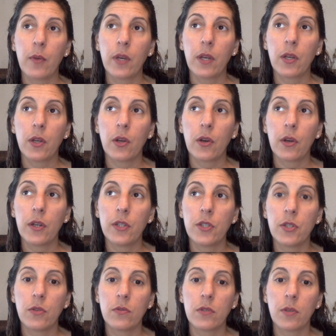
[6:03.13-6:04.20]
encourage
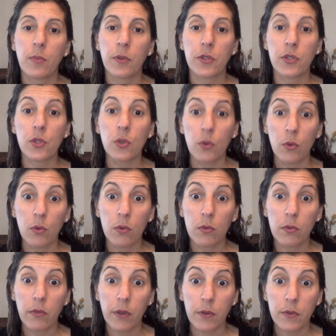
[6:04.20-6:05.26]
you to pursue
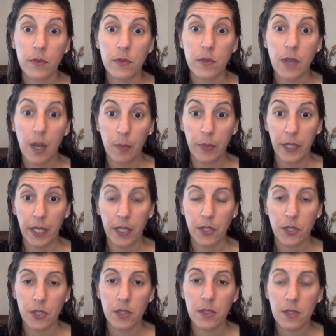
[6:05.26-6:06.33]
those
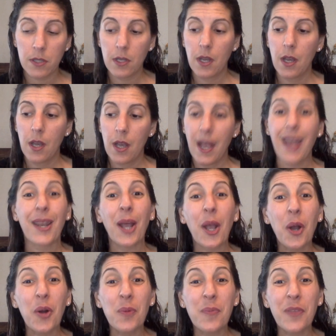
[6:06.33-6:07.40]
complications. And I
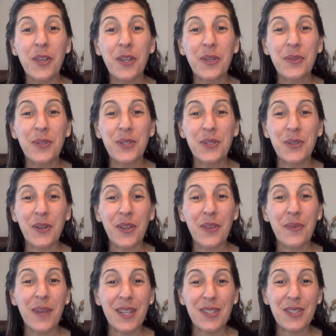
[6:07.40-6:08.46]
hope that you enjoy the
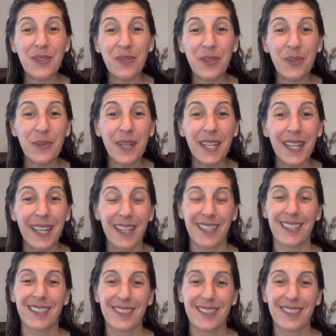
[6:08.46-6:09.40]
rest of your reading.